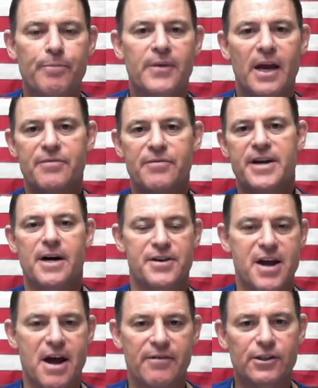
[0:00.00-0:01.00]
And then on
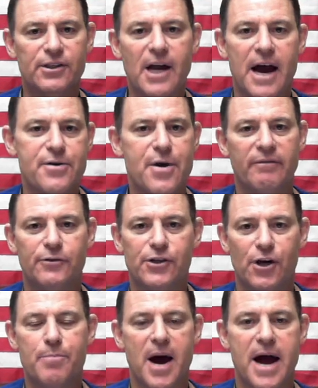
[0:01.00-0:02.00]
the other side, you have
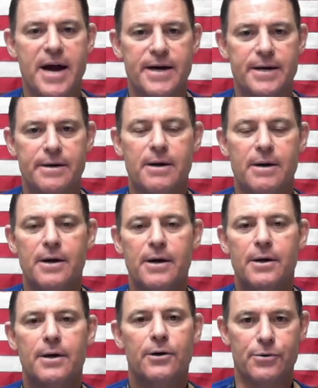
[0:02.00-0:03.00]
Joe Biden,
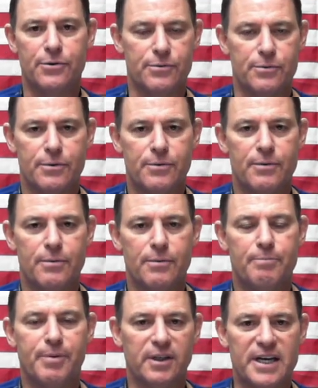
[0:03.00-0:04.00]
who
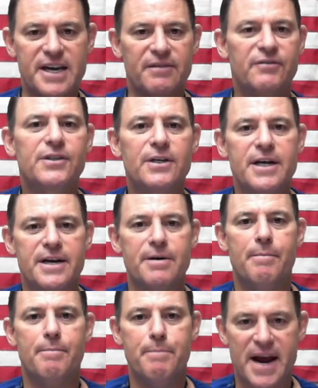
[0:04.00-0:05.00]
believes
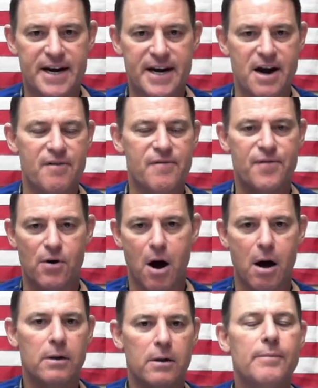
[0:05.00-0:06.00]
in Medicare for
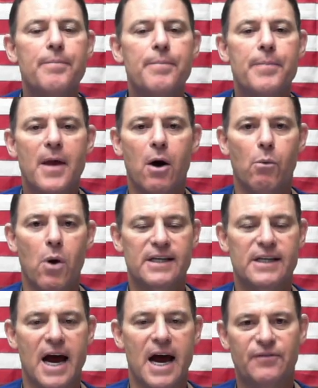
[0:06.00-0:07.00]
all, a
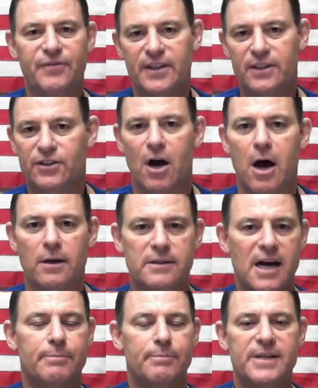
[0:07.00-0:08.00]
one-size-fits-all,
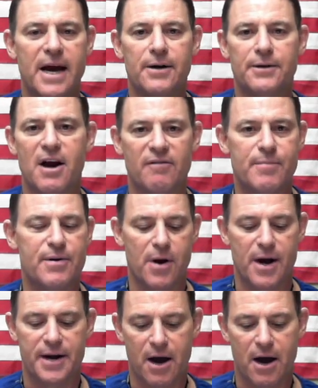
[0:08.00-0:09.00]
top-down,
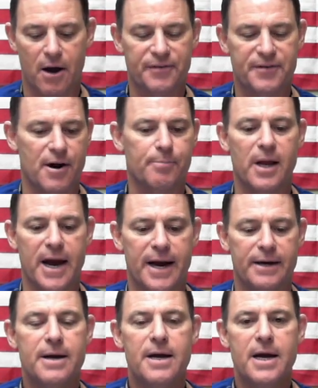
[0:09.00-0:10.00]
government-run healthcare
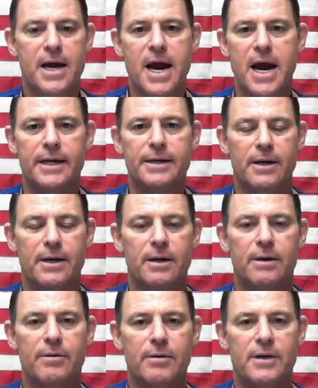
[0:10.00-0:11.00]
plan, and
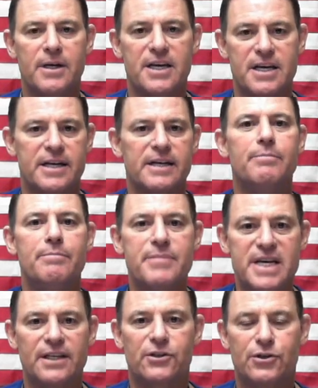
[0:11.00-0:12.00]
he
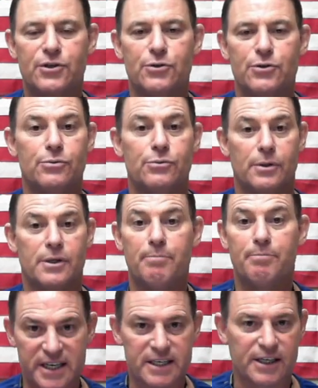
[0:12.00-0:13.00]
means to
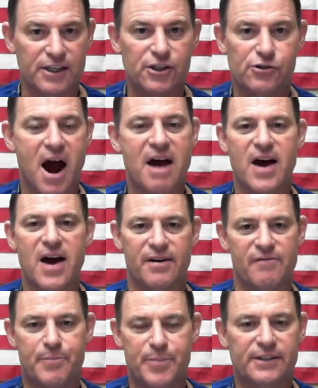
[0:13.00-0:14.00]
completely drive out
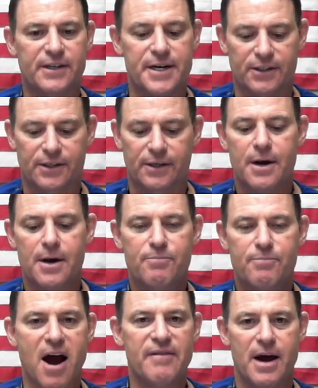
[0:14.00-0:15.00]
of business
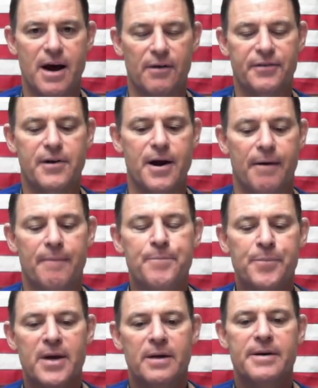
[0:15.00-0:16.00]
private healthcare.
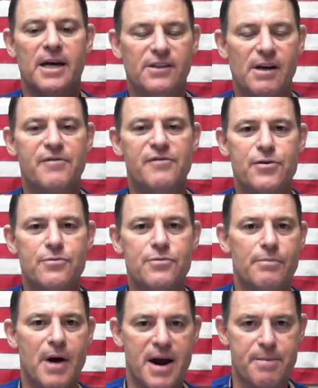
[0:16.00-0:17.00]
Now, some of
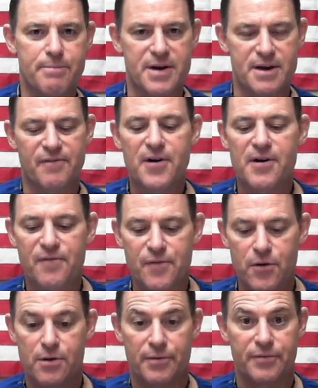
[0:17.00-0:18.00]
you might be
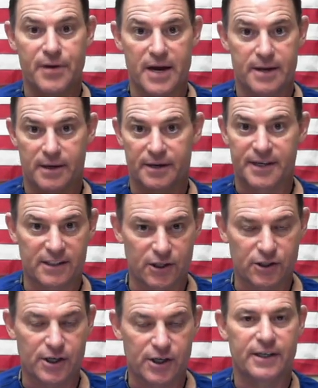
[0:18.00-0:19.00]
fearful that the
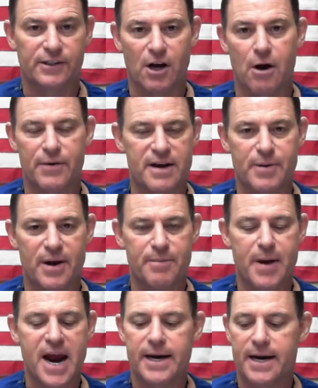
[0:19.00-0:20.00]
decision has already been
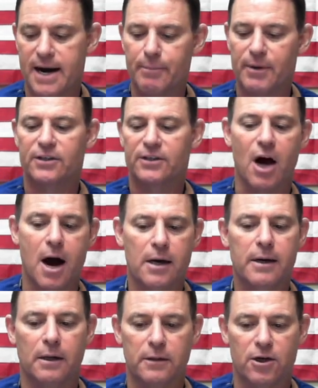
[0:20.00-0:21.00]
made, and I'm going to
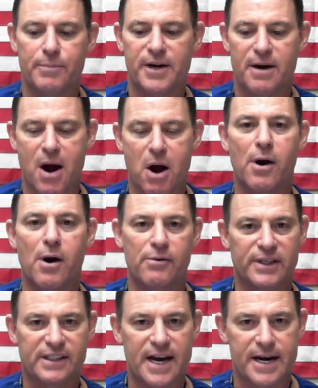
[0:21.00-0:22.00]
talk a little bit about where
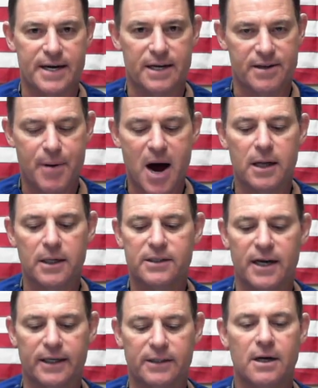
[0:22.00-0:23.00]
we stand on the
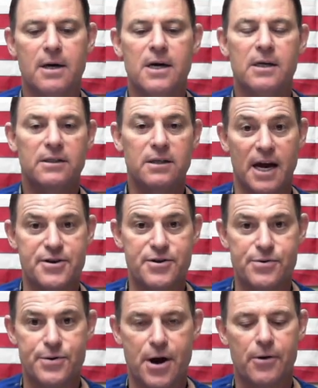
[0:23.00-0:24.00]
politics to let
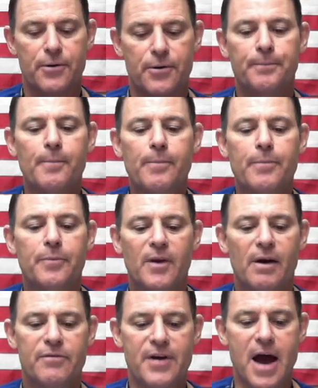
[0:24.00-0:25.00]
you know
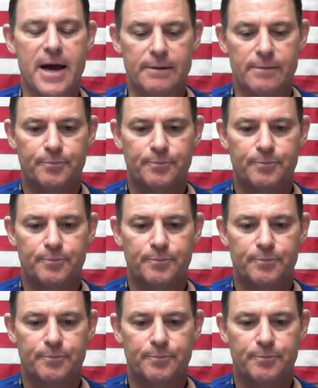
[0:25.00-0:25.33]
that